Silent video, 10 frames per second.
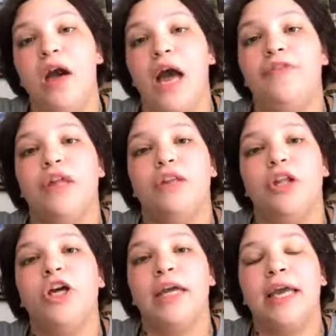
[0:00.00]
And then
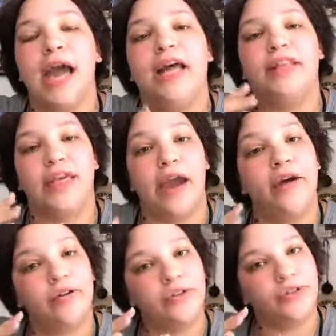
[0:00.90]
looking at the
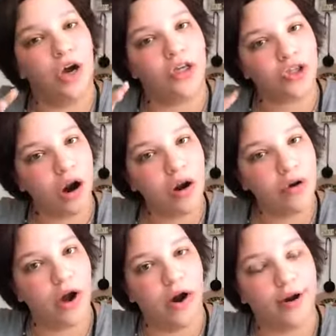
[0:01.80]
characters on
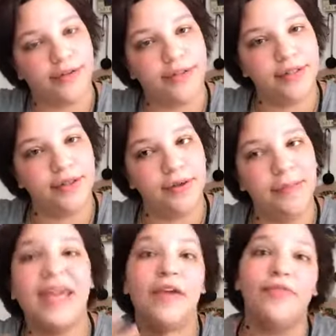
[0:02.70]
tarot cards
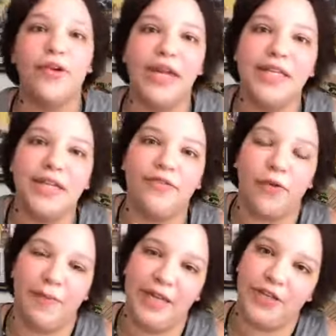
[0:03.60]
became very easy
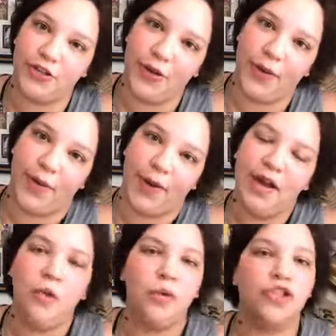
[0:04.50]
for me too,
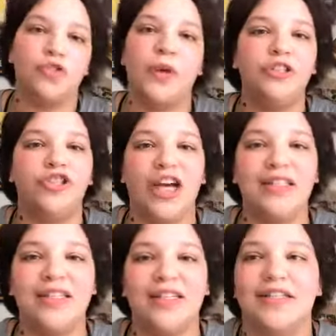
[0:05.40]
which is why
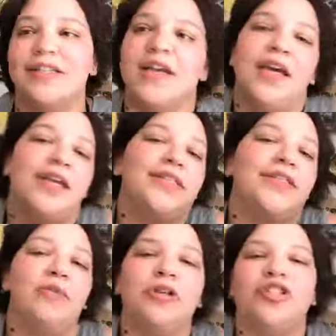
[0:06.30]
justice is
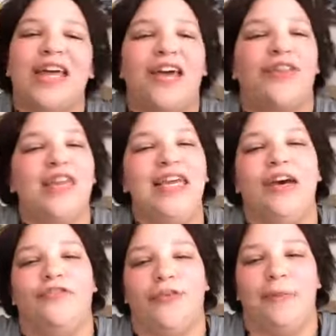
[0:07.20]
so much like
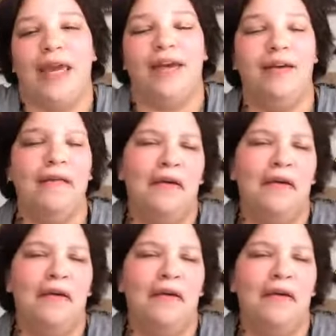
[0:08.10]
Athena for me.